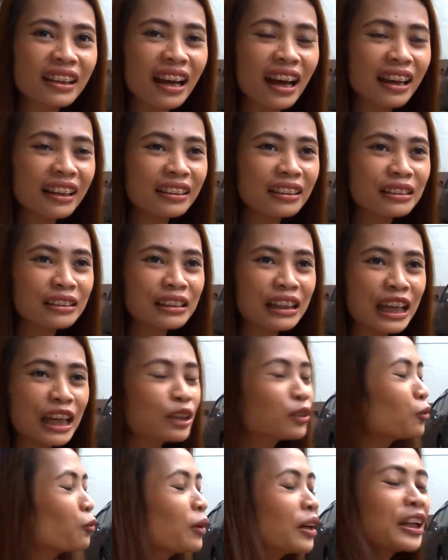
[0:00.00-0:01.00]
Like,
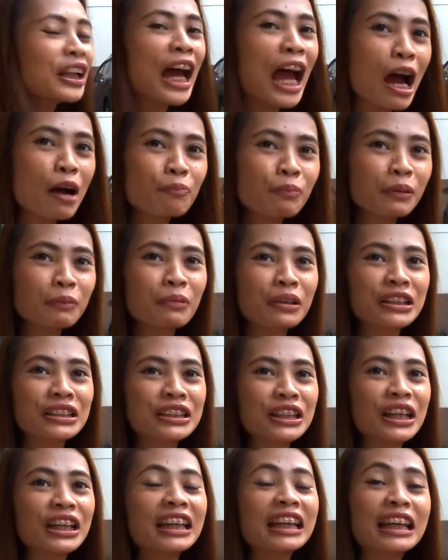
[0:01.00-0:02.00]
it will happen
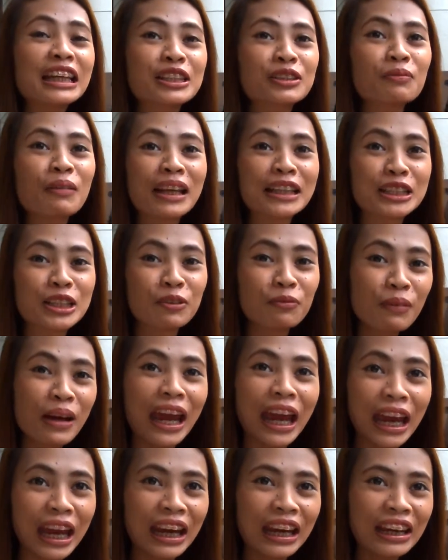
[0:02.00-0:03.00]
because it is meant to
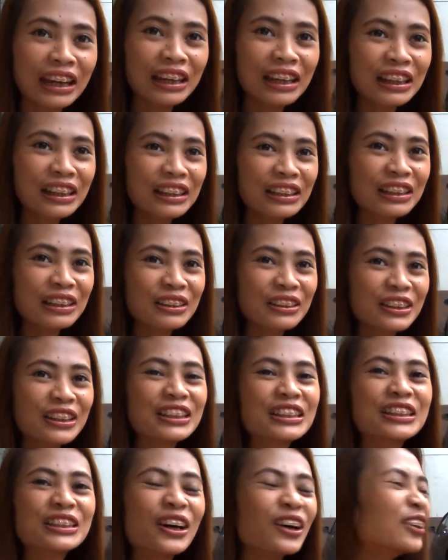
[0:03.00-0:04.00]
be.
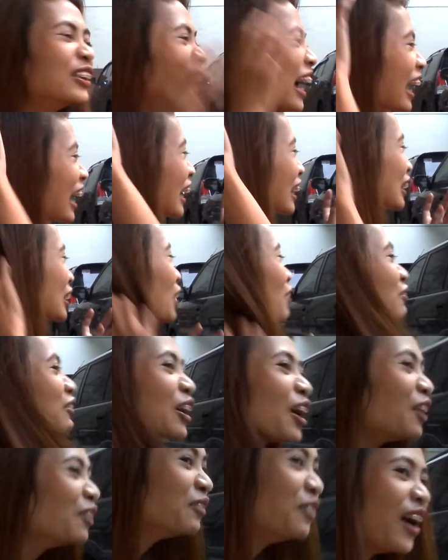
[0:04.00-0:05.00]
Okay. You're so negative.
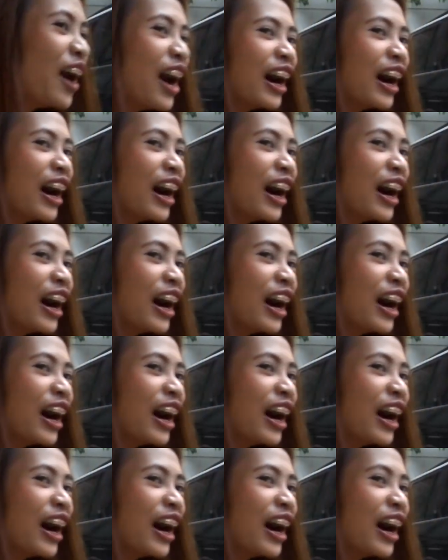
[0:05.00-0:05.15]
Go.